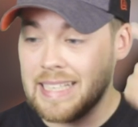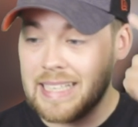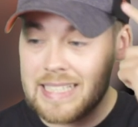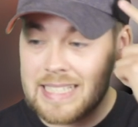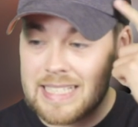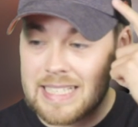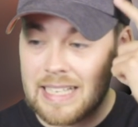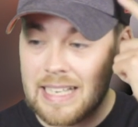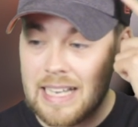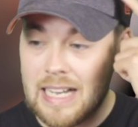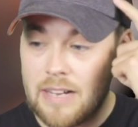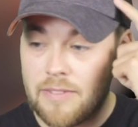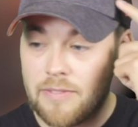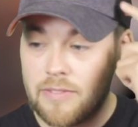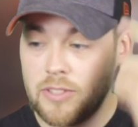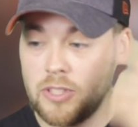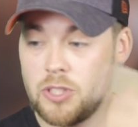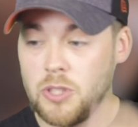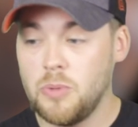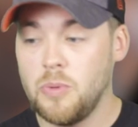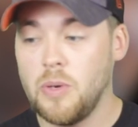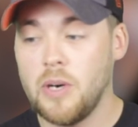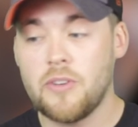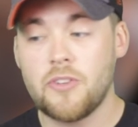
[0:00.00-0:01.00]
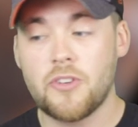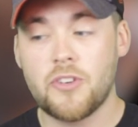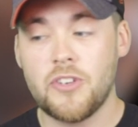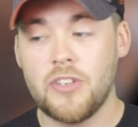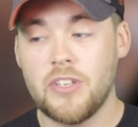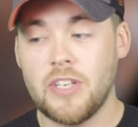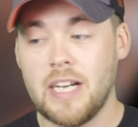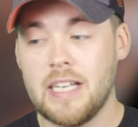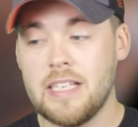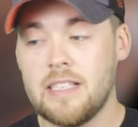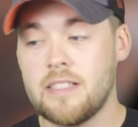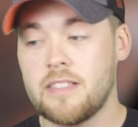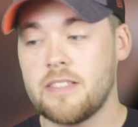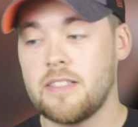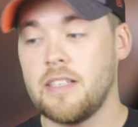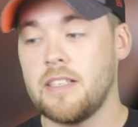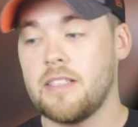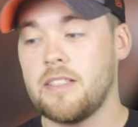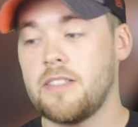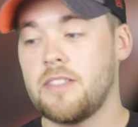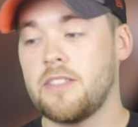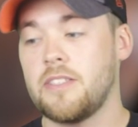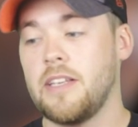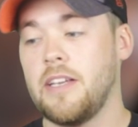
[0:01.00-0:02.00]
Getzlaf, 209
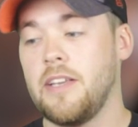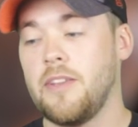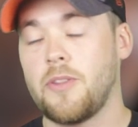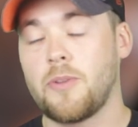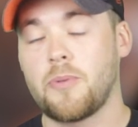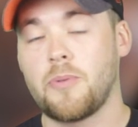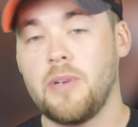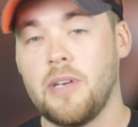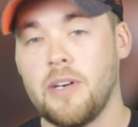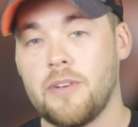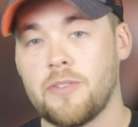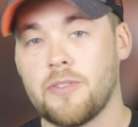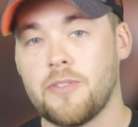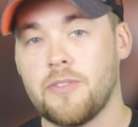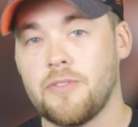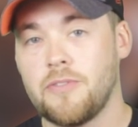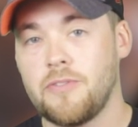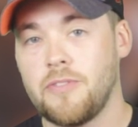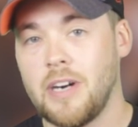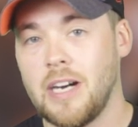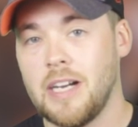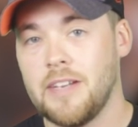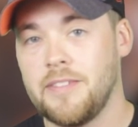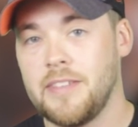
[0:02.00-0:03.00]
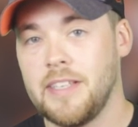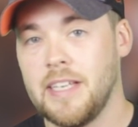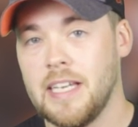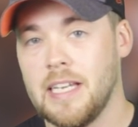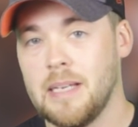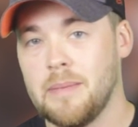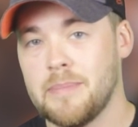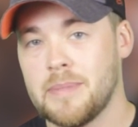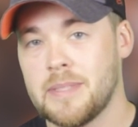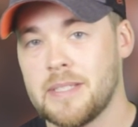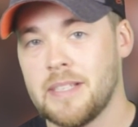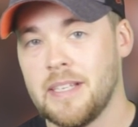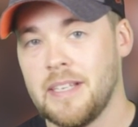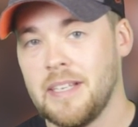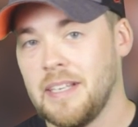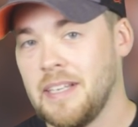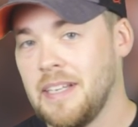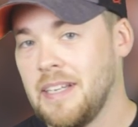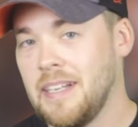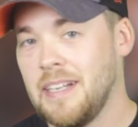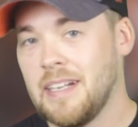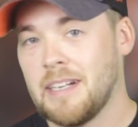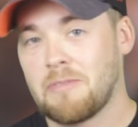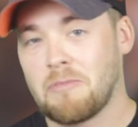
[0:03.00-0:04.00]
assists in 305 games.
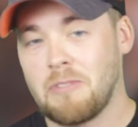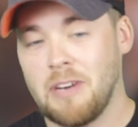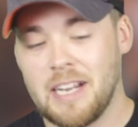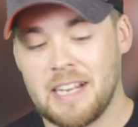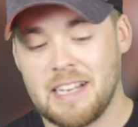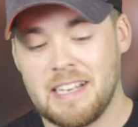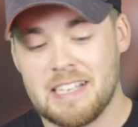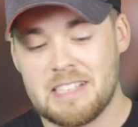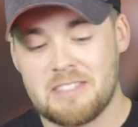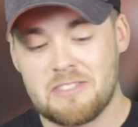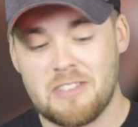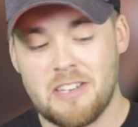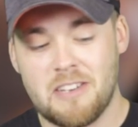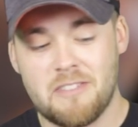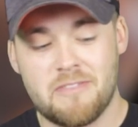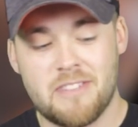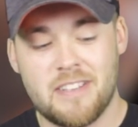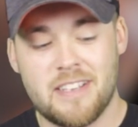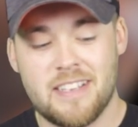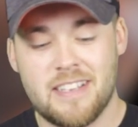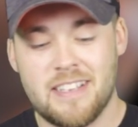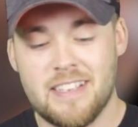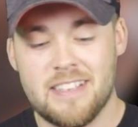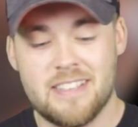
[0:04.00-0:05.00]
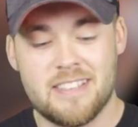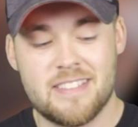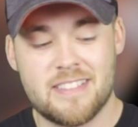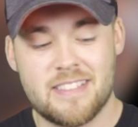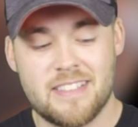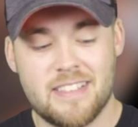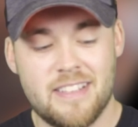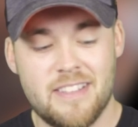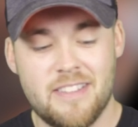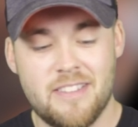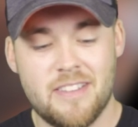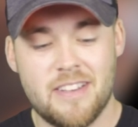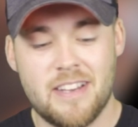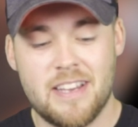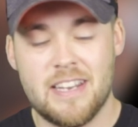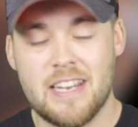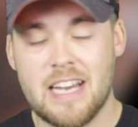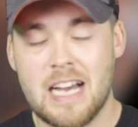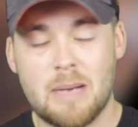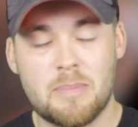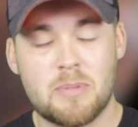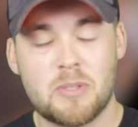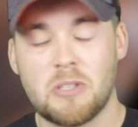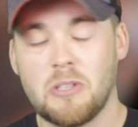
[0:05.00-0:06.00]
Ryan Getzlaf is an
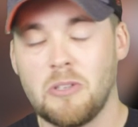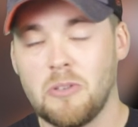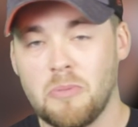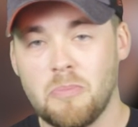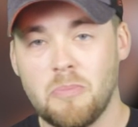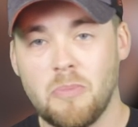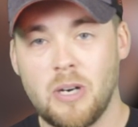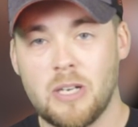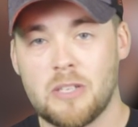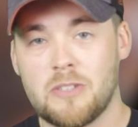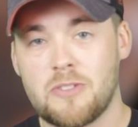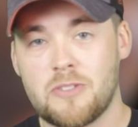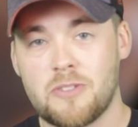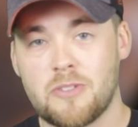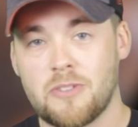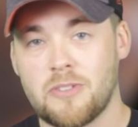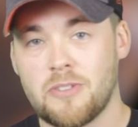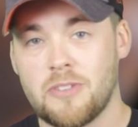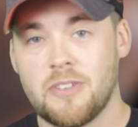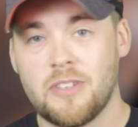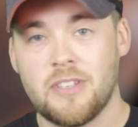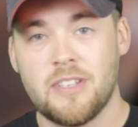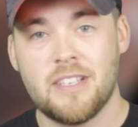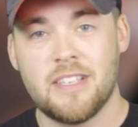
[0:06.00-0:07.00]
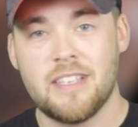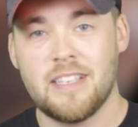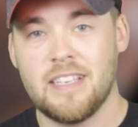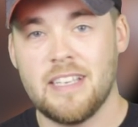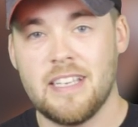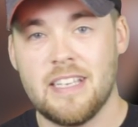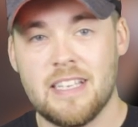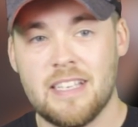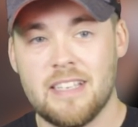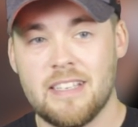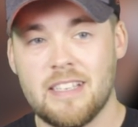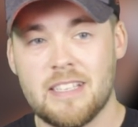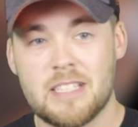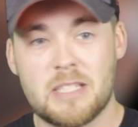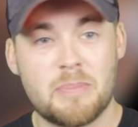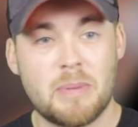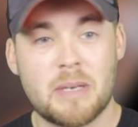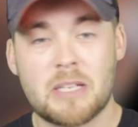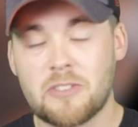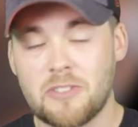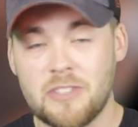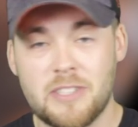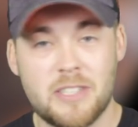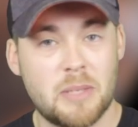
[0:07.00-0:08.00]
absolute monster,
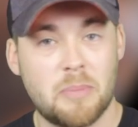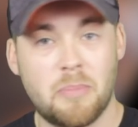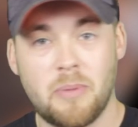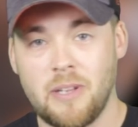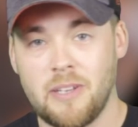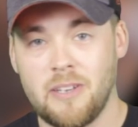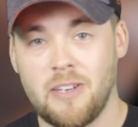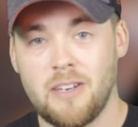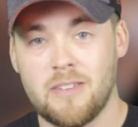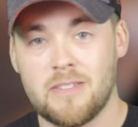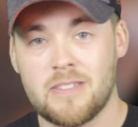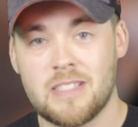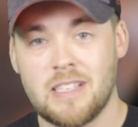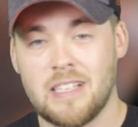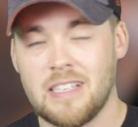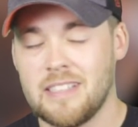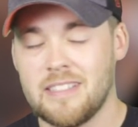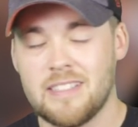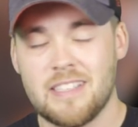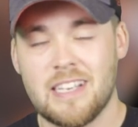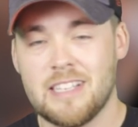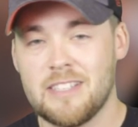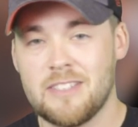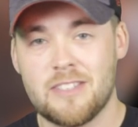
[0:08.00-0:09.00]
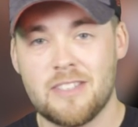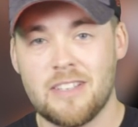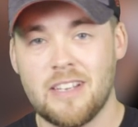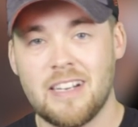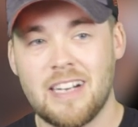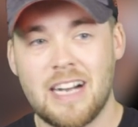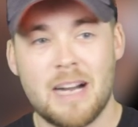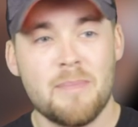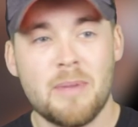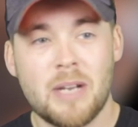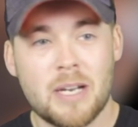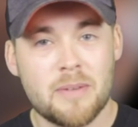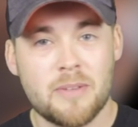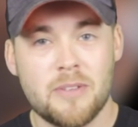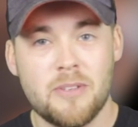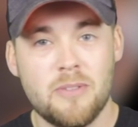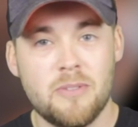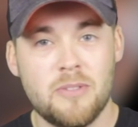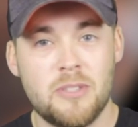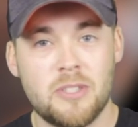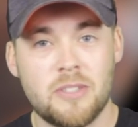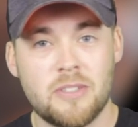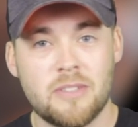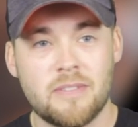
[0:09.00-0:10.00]
especially in the playoffs. I had, I'm not a
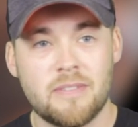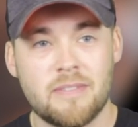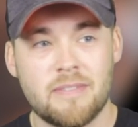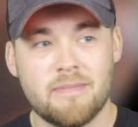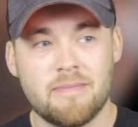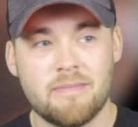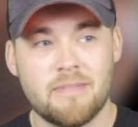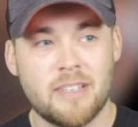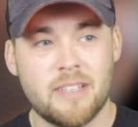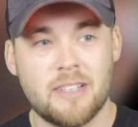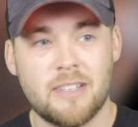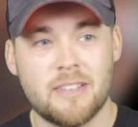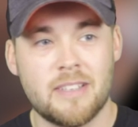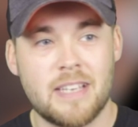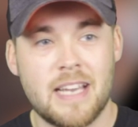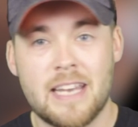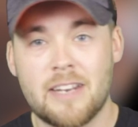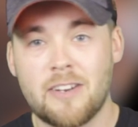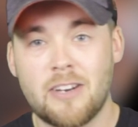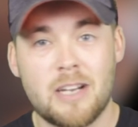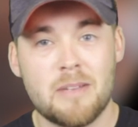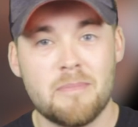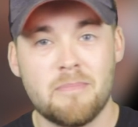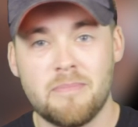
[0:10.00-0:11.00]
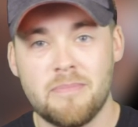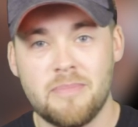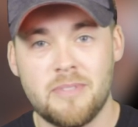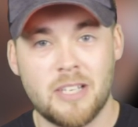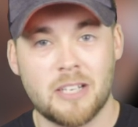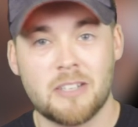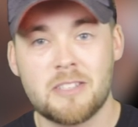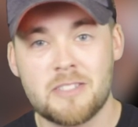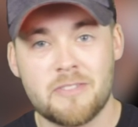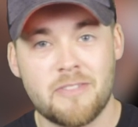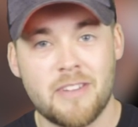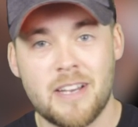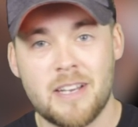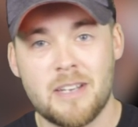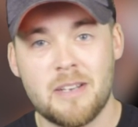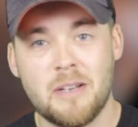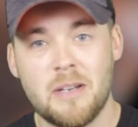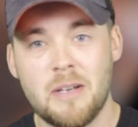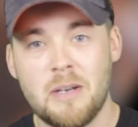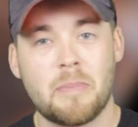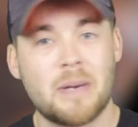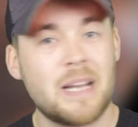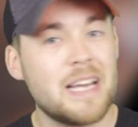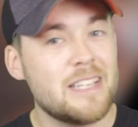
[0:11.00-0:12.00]
huge uh, Anaheim Ducks fan,
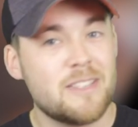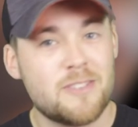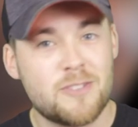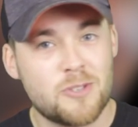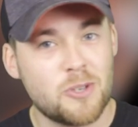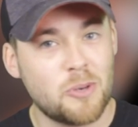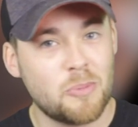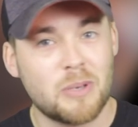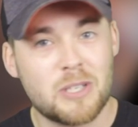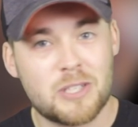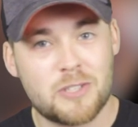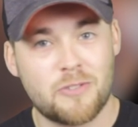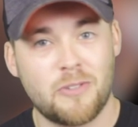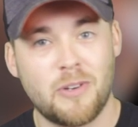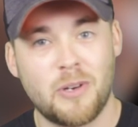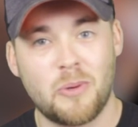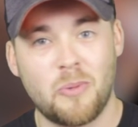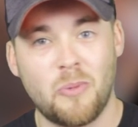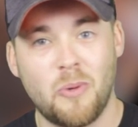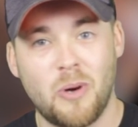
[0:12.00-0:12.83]
but I had so much fun